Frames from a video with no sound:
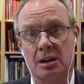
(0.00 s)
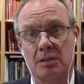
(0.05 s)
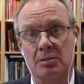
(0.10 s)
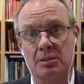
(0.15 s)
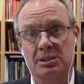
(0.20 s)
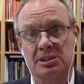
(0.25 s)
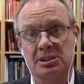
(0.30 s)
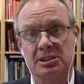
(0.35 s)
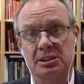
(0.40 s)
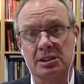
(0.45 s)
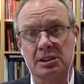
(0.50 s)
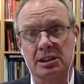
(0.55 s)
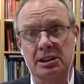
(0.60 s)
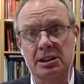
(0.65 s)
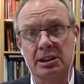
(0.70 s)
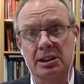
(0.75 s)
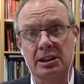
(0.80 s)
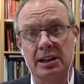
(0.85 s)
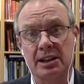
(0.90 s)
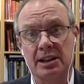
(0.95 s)

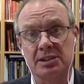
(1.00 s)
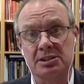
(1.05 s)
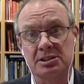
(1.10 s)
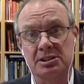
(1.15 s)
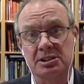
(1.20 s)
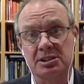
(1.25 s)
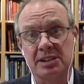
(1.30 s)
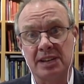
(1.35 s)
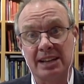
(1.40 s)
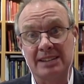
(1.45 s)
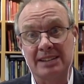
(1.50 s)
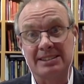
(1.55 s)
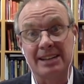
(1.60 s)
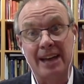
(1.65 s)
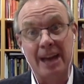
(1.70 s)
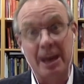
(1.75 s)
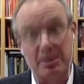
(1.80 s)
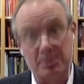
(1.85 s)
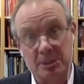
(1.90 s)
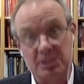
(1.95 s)
recently announced a tax
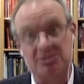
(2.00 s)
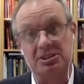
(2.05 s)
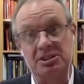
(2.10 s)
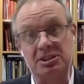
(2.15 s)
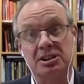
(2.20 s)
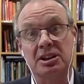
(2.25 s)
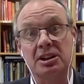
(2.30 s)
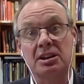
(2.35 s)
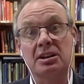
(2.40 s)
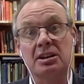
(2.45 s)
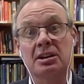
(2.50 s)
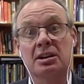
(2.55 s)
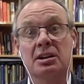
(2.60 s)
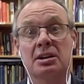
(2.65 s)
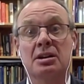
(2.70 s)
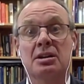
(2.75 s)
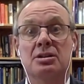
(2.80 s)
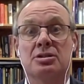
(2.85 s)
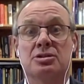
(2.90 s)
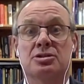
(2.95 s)
amnesty
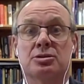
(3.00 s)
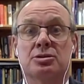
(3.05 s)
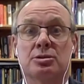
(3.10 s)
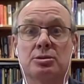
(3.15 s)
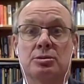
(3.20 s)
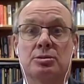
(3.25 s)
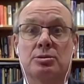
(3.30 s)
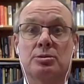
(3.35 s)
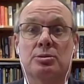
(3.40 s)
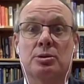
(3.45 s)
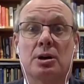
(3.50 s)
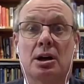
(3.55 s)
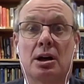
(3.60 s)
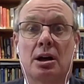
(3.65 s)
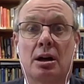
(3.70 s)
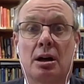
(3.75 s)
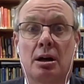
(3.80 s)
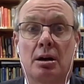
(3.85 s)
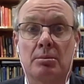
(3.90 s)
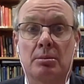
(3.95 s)
to
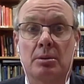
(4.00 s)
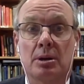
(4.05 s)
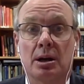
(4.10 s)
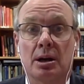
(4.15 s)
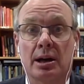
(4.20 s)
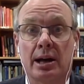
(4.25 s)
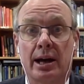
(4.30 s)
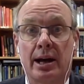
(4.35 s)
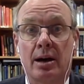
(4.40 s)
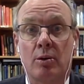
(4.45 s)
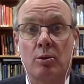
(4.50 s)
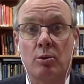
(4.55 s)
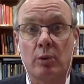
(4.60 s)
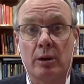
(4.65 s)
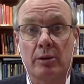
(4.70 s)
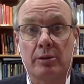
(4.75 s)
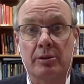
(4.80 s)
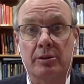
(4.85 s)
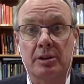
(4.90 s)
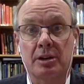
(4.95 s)
allow
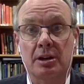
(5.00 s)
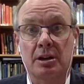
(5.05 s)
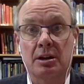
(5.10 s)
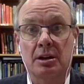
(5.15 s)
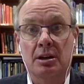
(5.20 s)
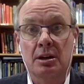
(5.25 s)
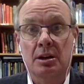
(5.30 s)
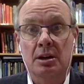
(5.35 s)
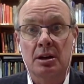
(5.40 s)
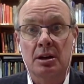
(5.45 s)
wealthy